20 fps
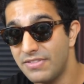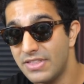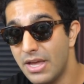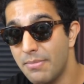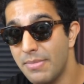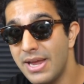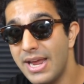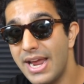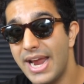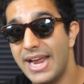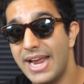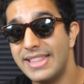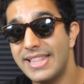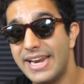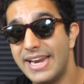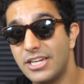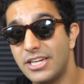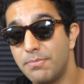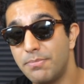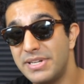them and that
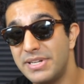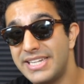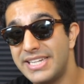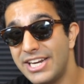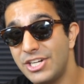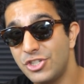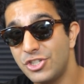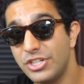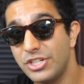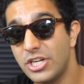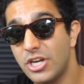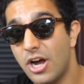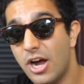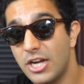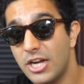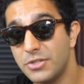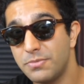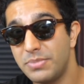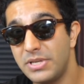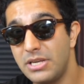it could potentially
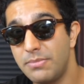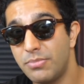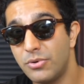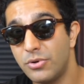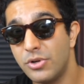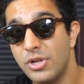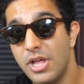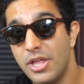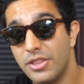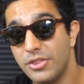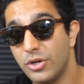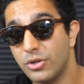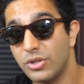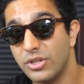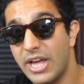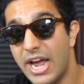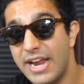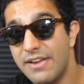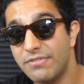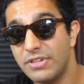cost people their
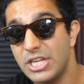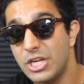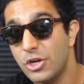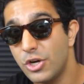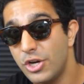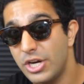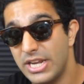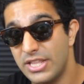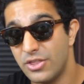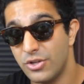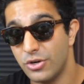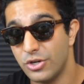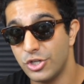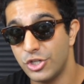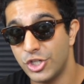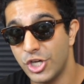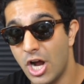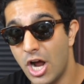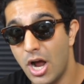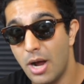livelihood and their
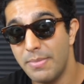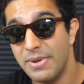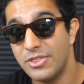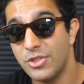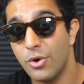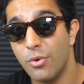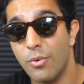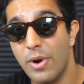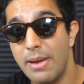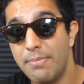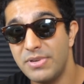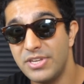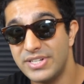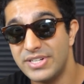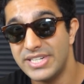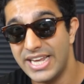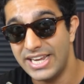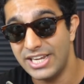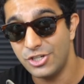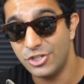job and their
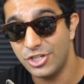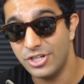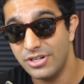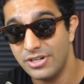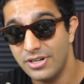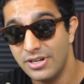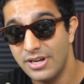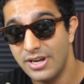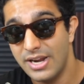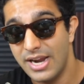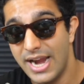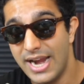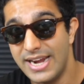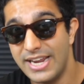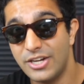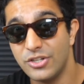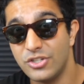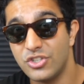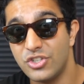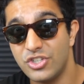reputation, and it
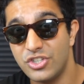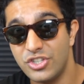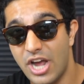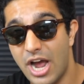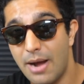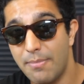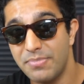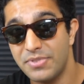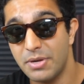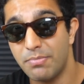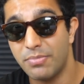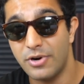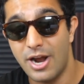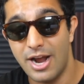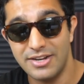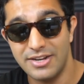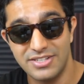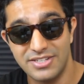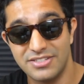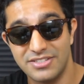could stop the
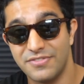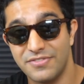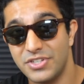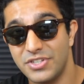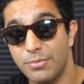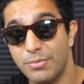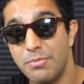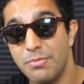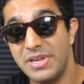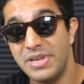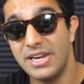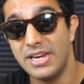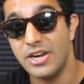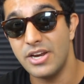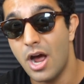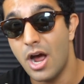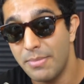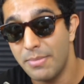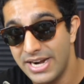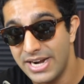process of someone being
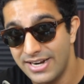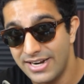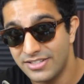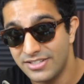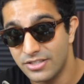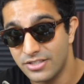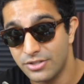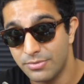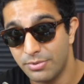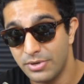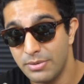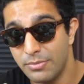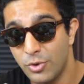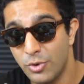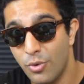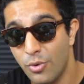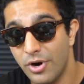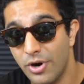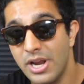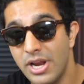nominated to the Supreme
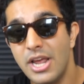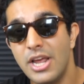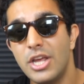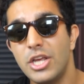Court.